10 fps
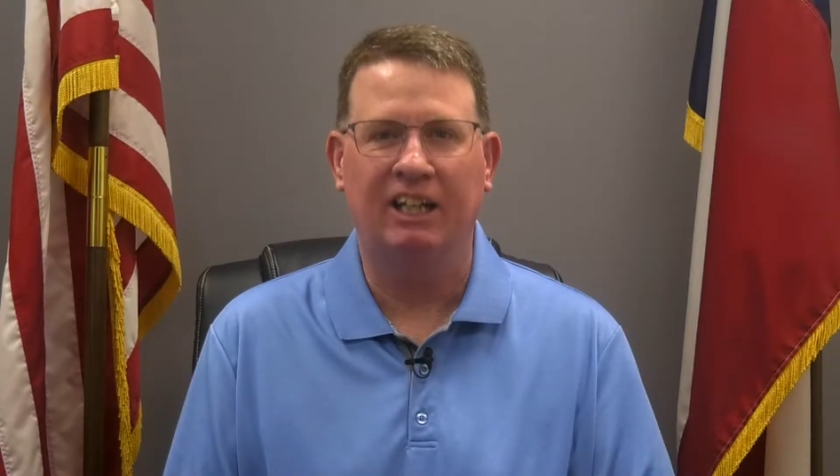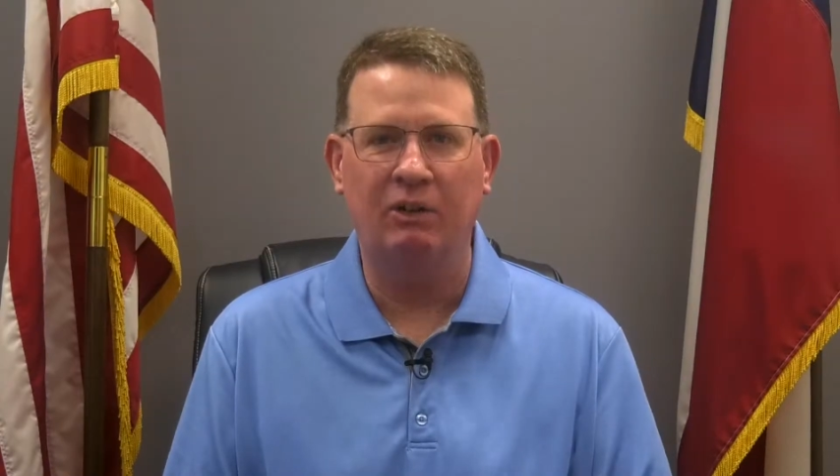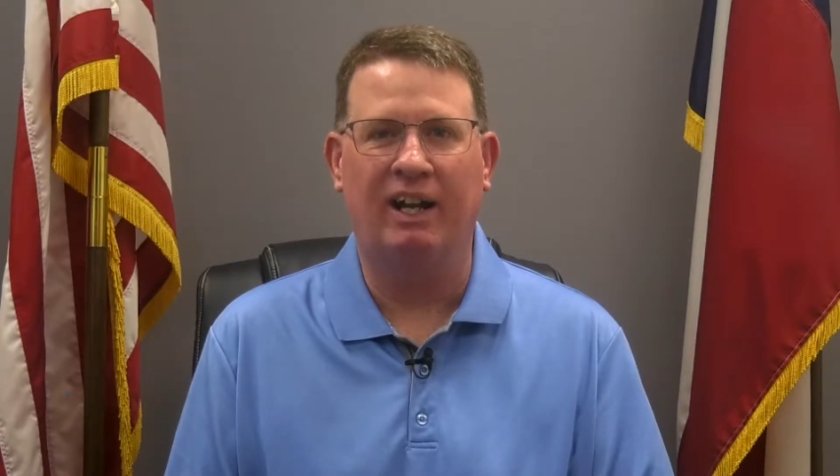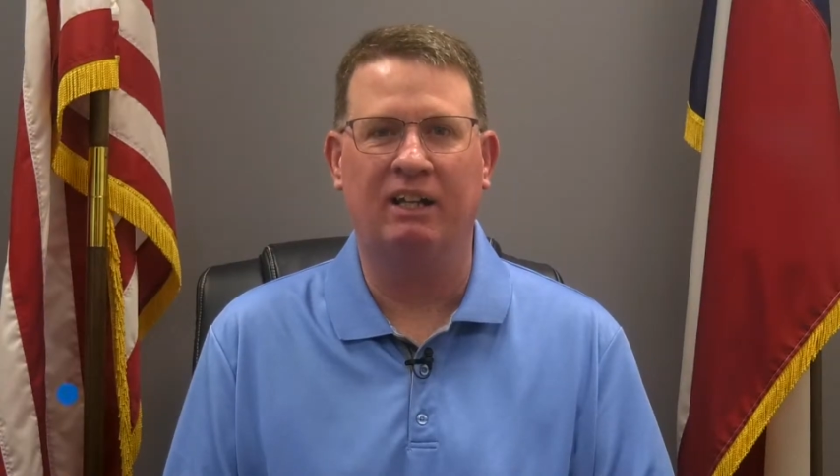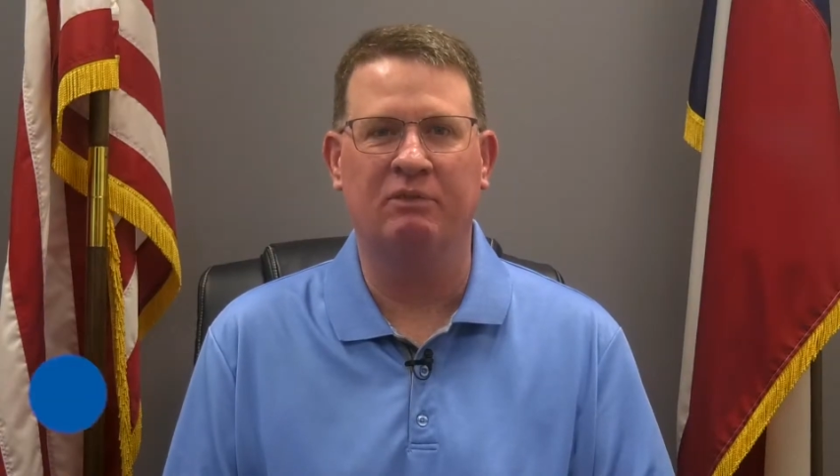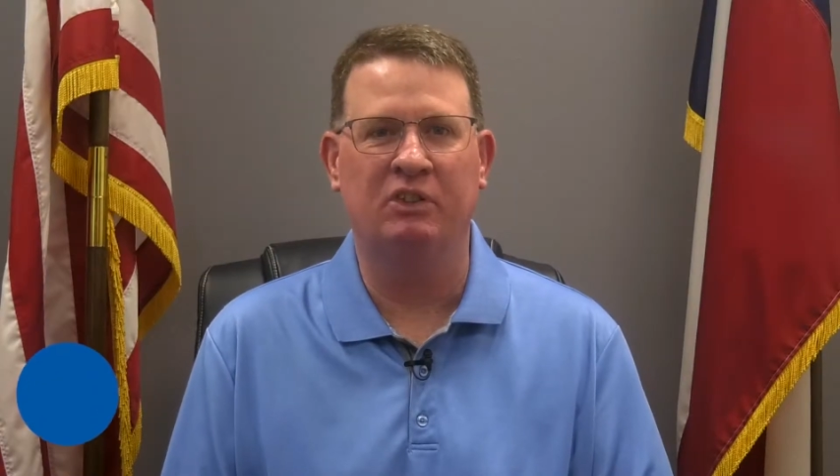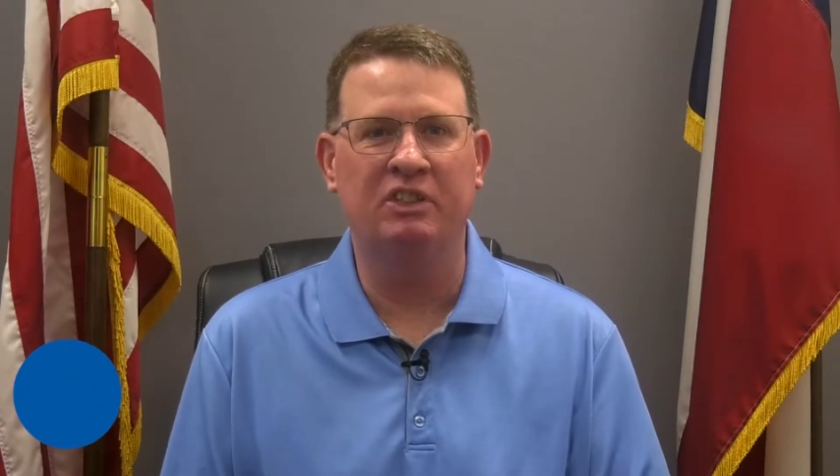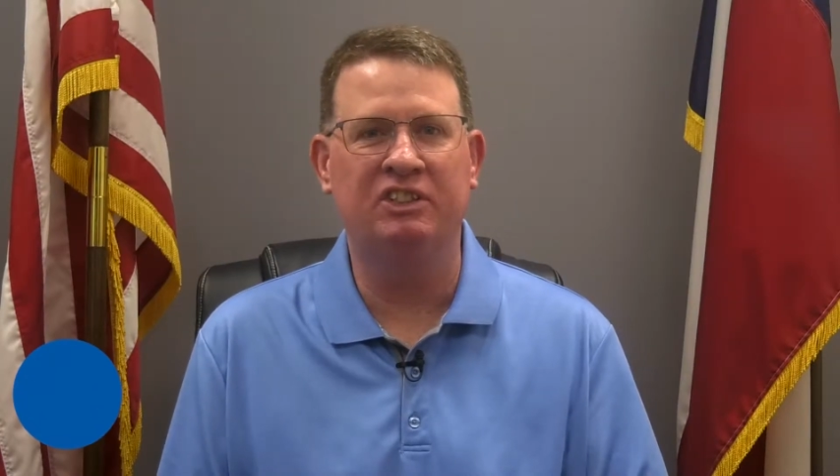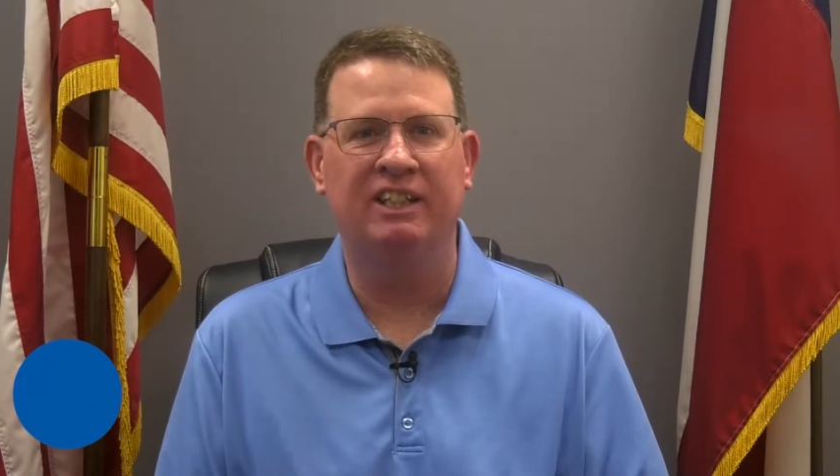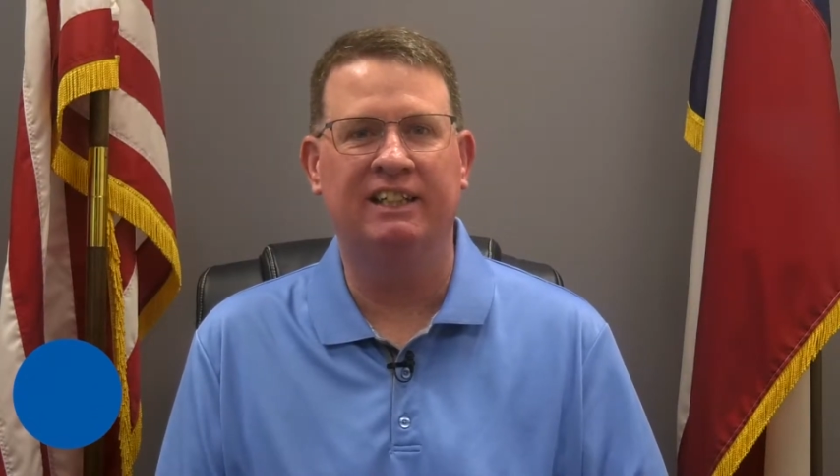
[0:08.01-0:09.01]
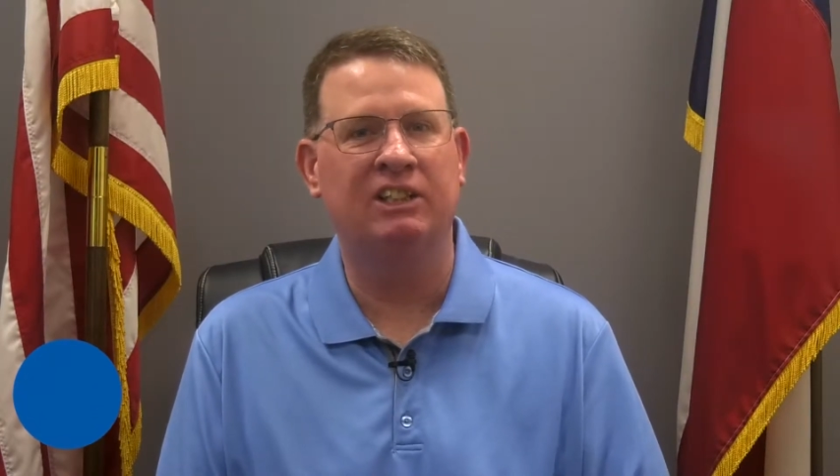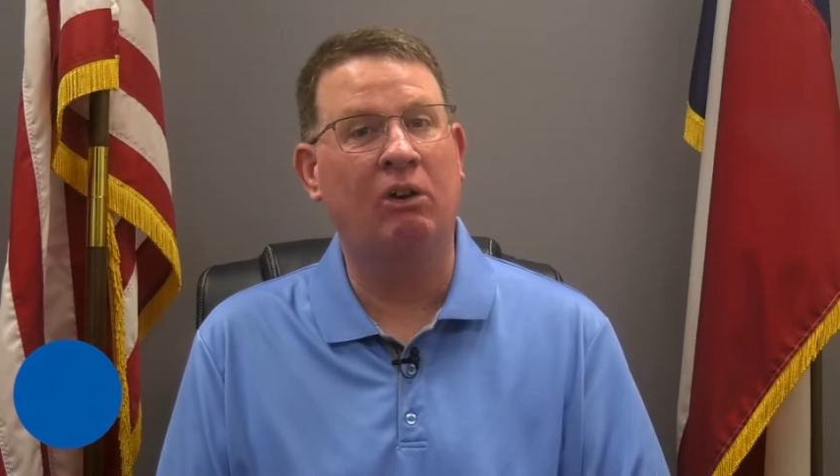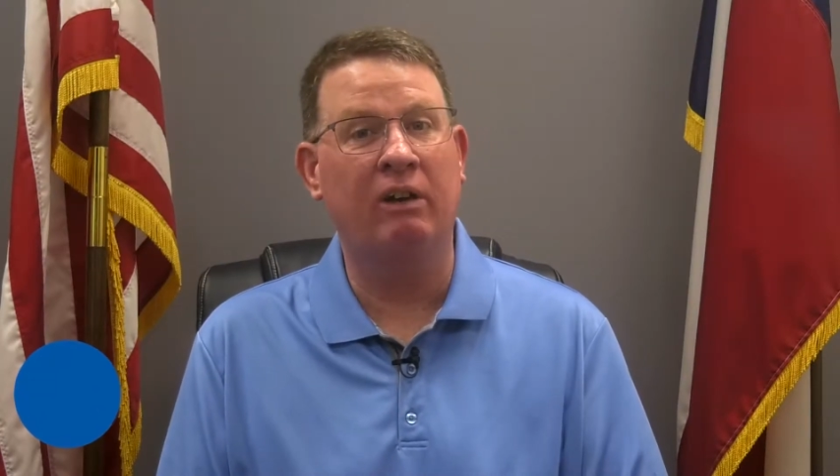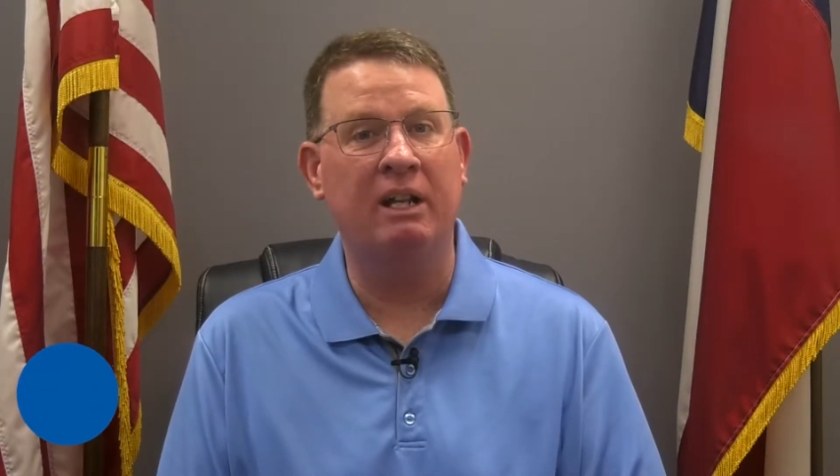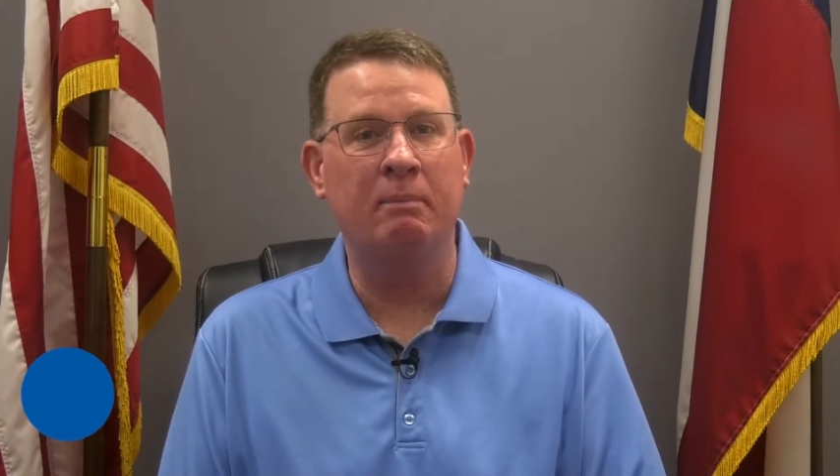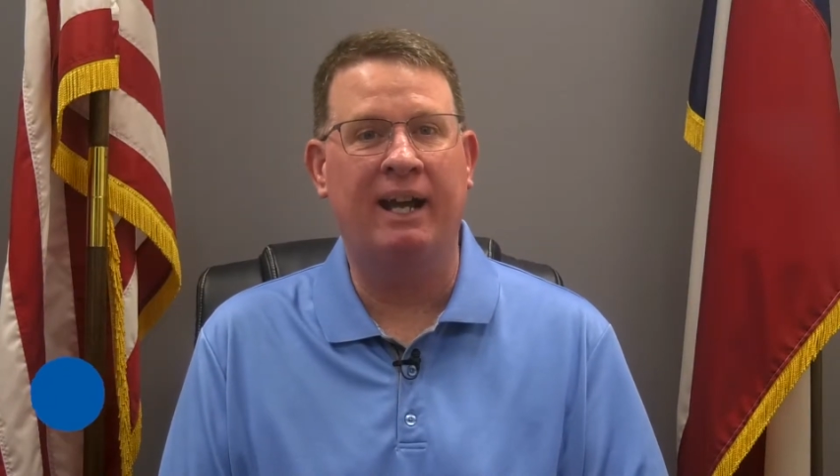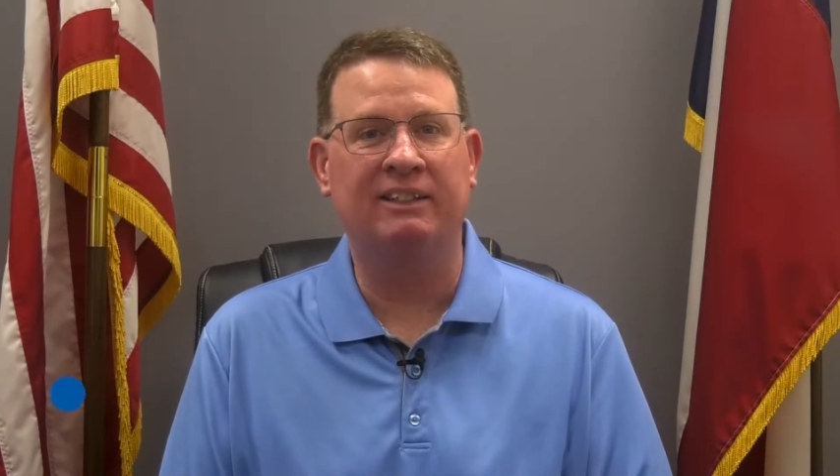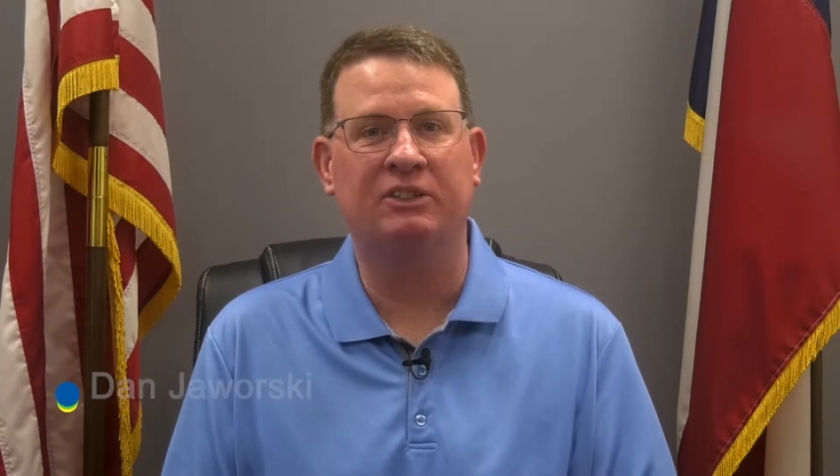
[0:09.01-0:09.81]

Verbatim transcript: Hello Highland Village, it's already back to